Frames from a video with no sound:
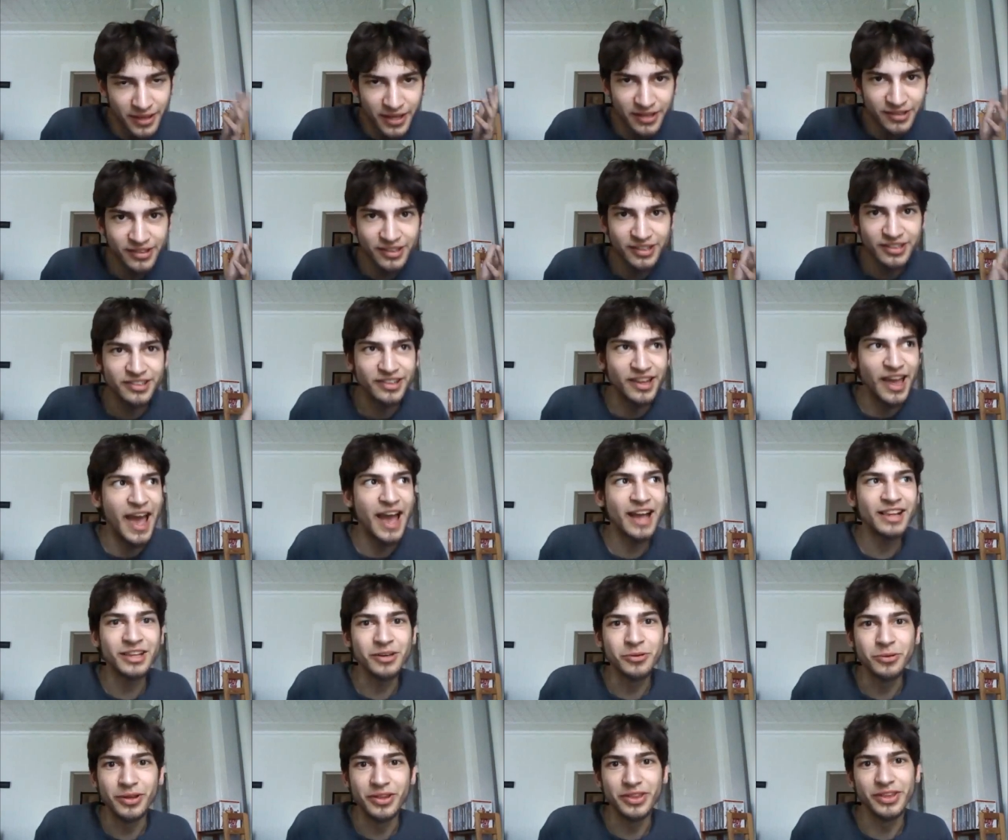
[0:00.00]
That's
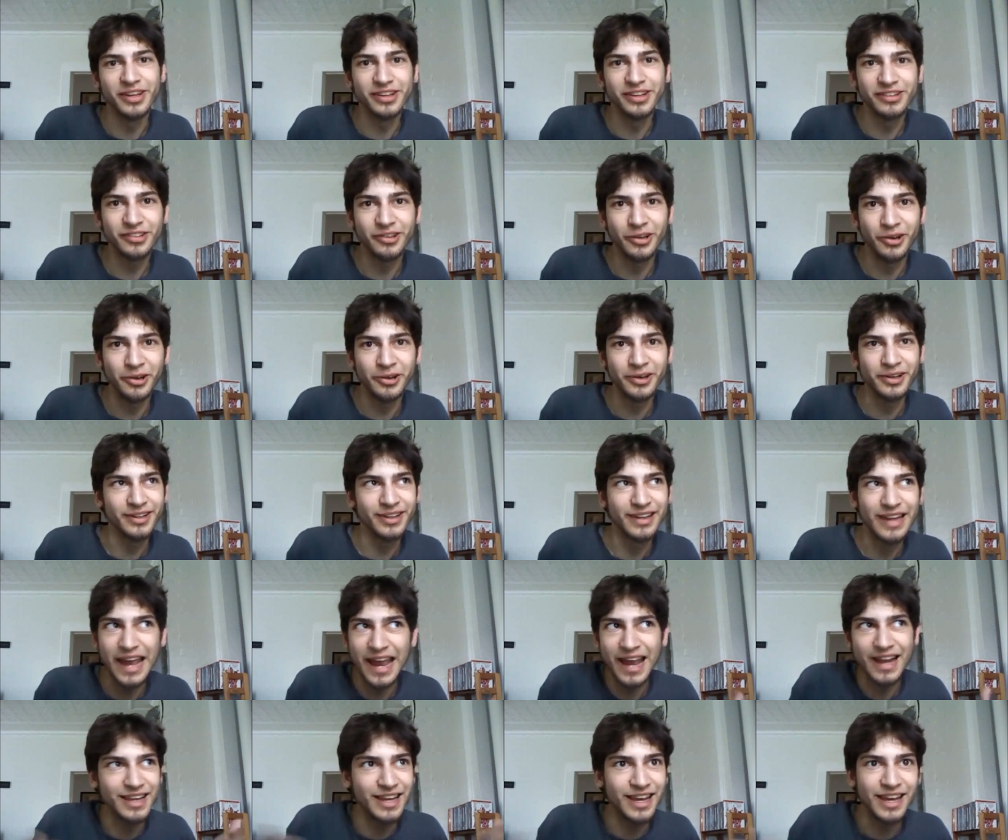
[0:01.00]
exactly what this current
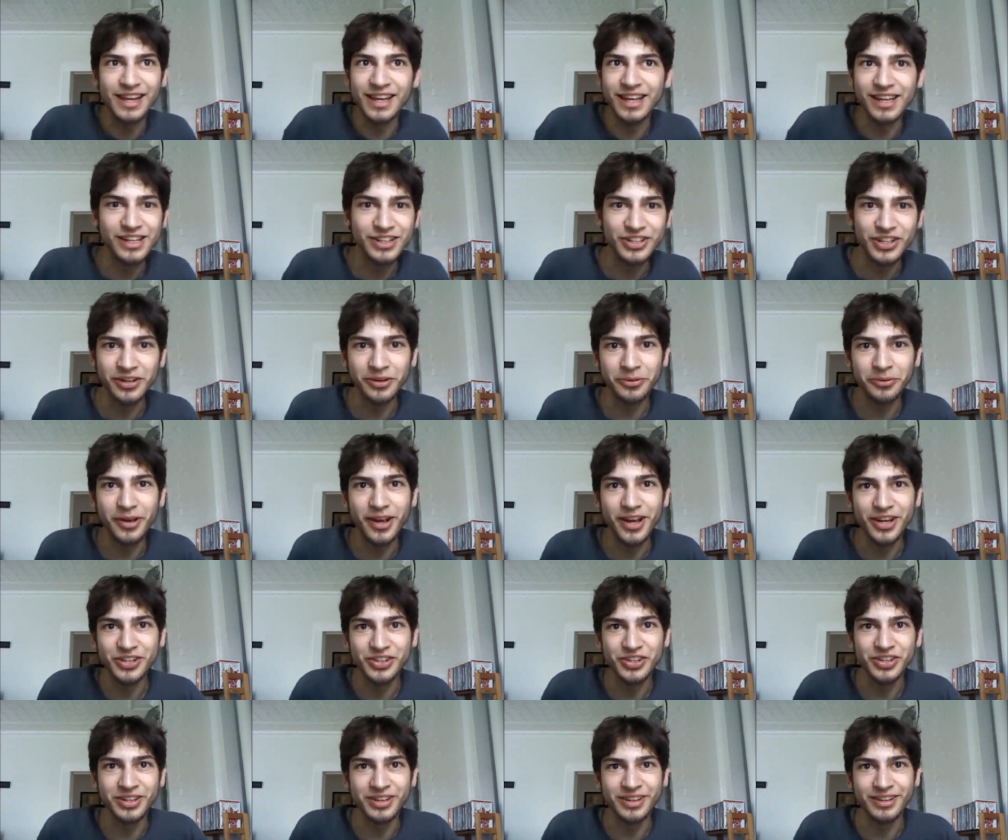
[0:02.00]
ADD
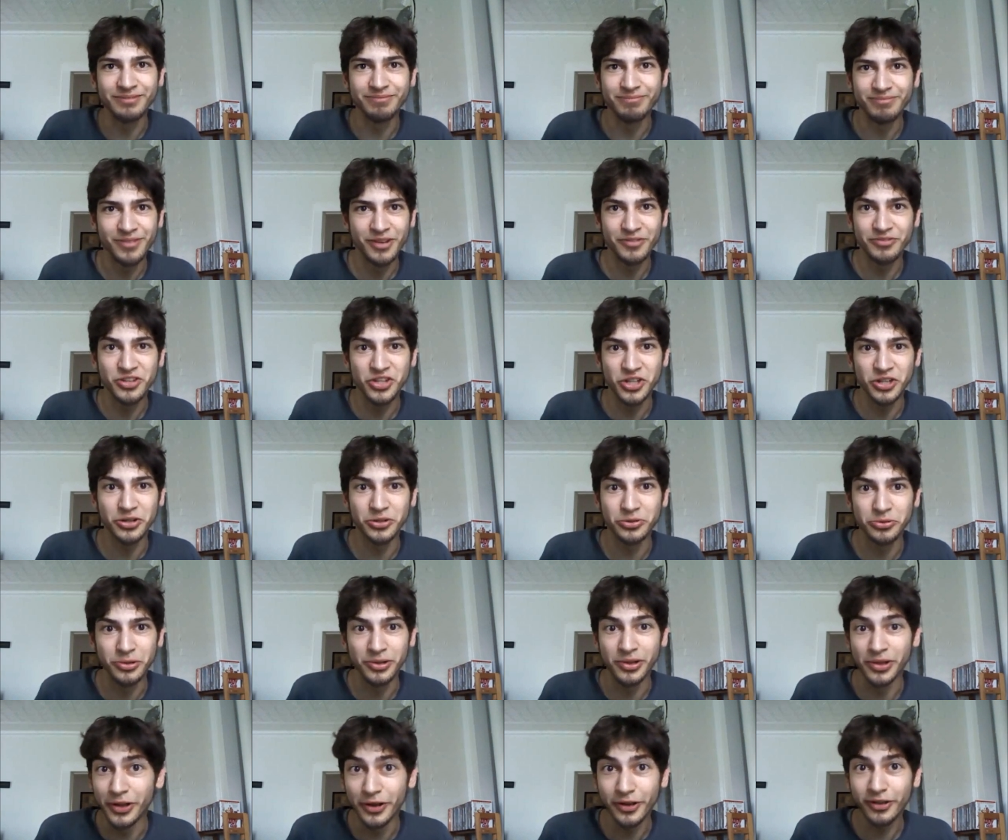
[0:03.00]
generation of
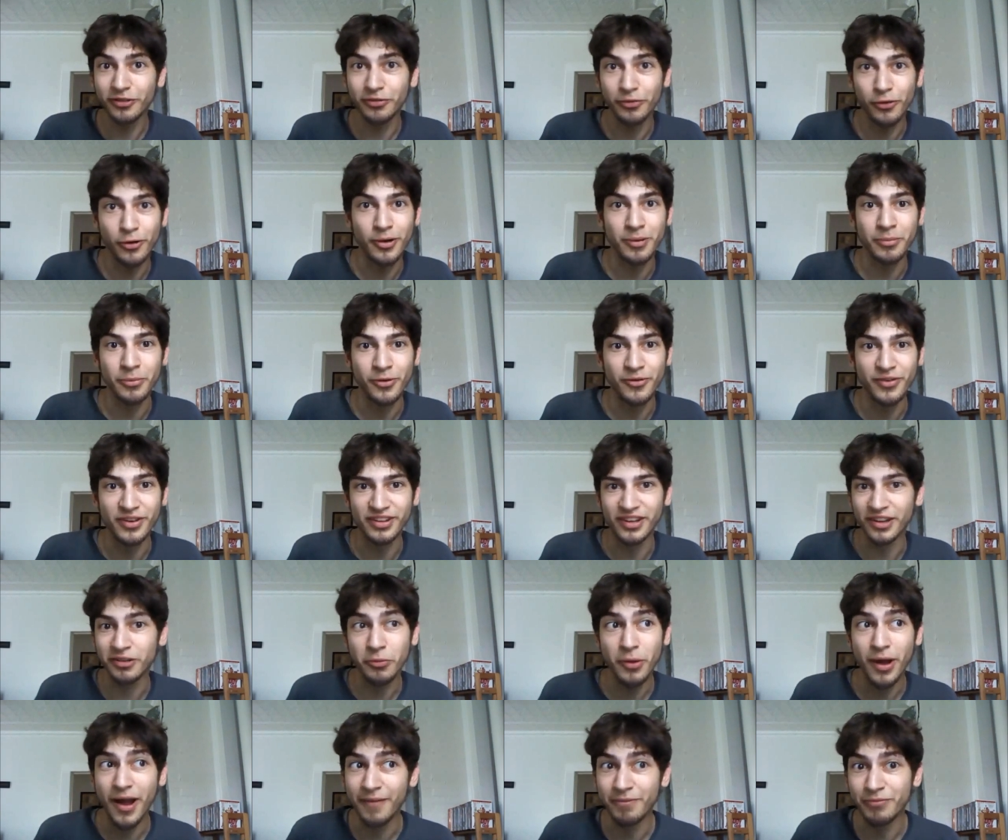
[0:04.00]
children looks for in movies.
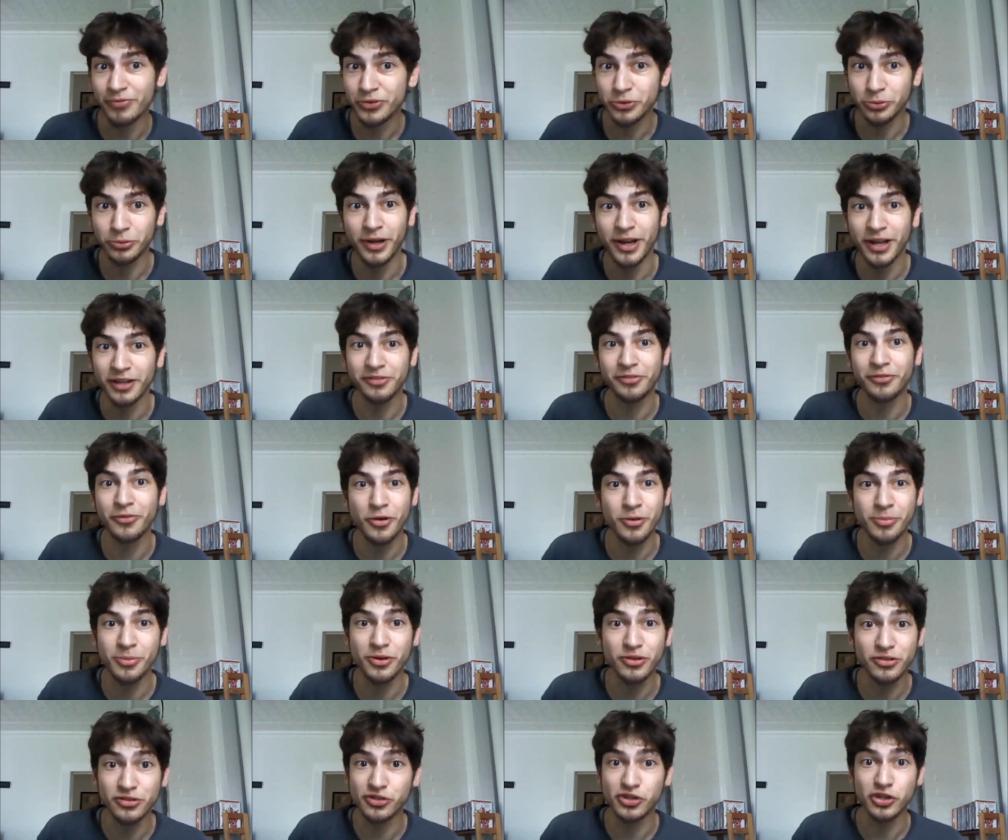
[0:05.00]
That's why
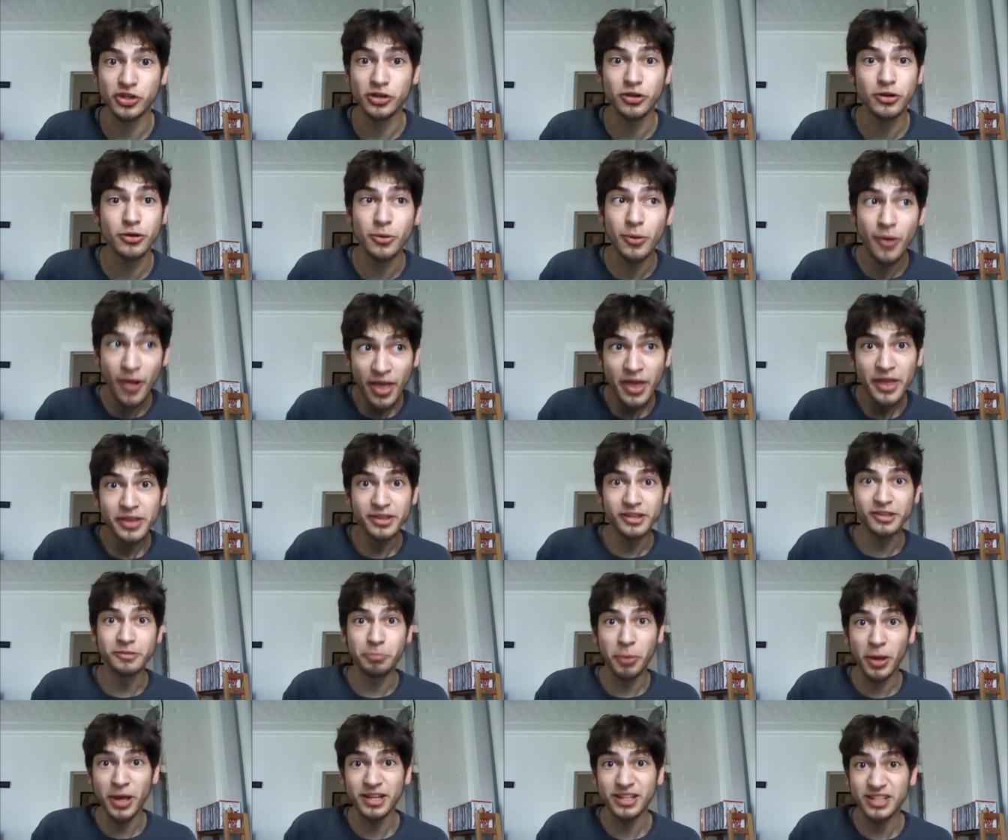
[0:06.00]
Transformers 2,
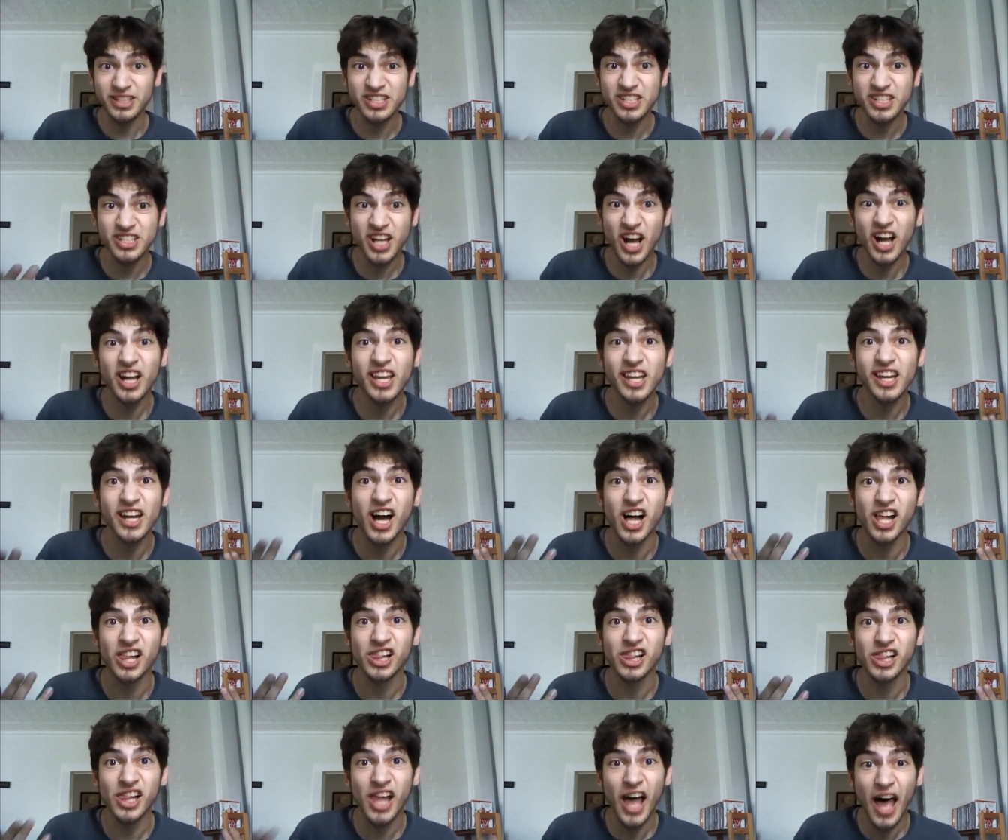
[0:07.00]
despite sucking
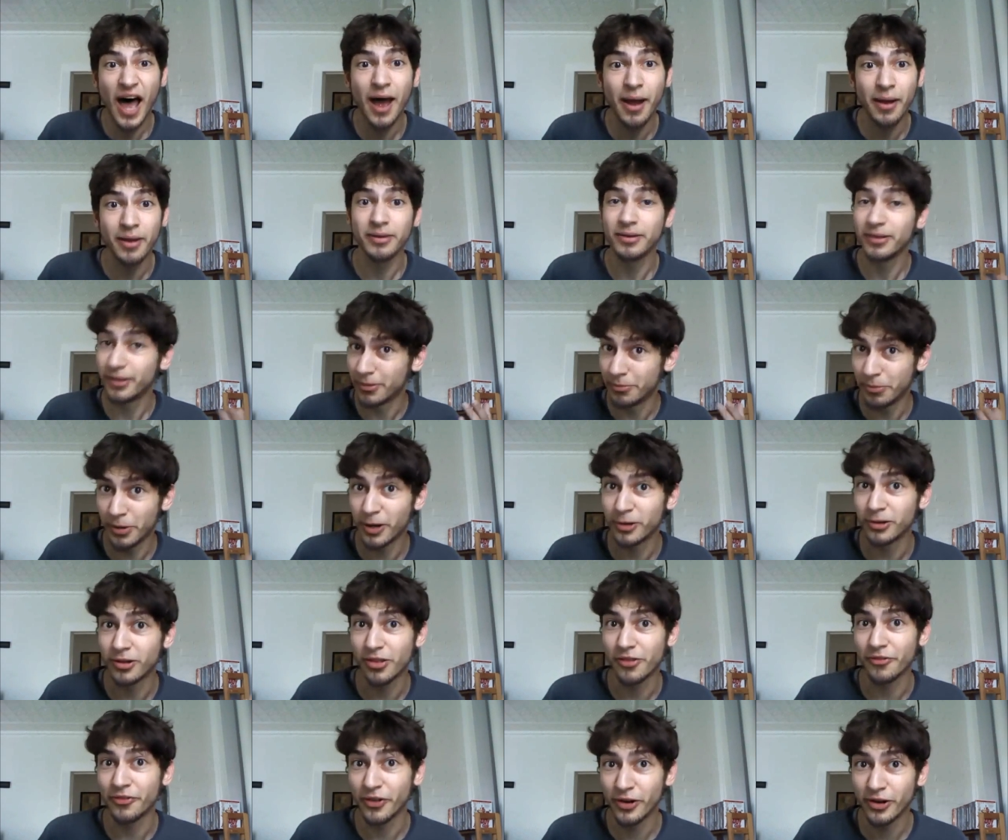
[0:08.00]
a lot
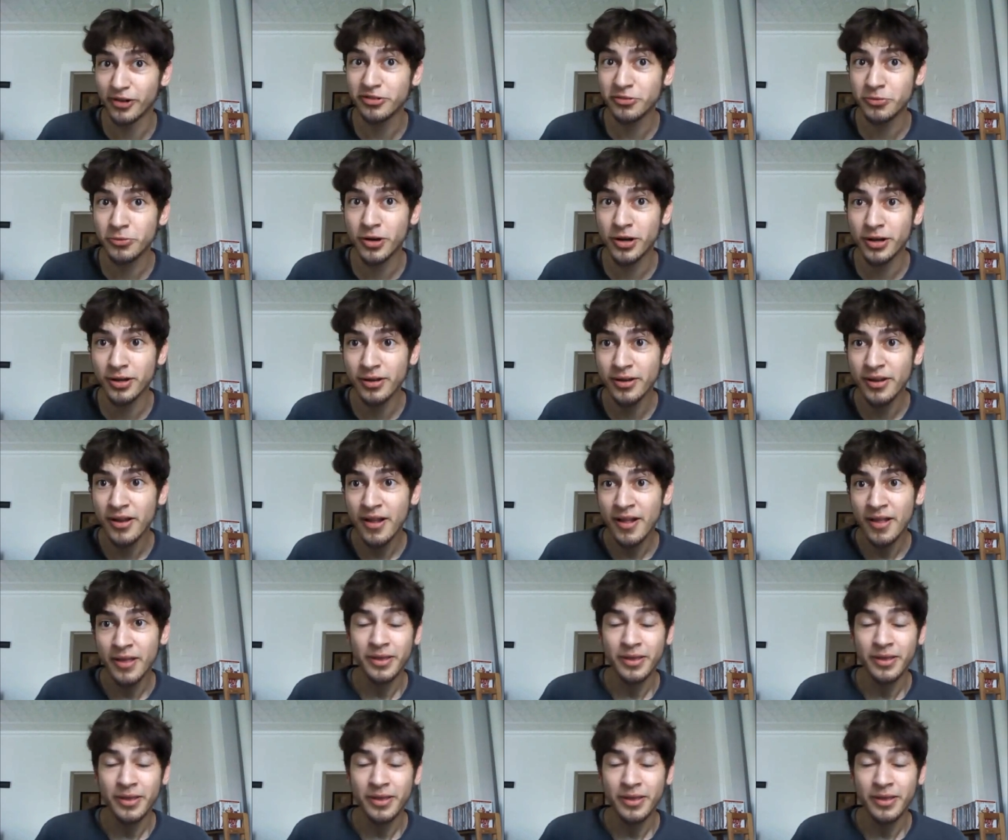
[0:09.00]
compared to the first one,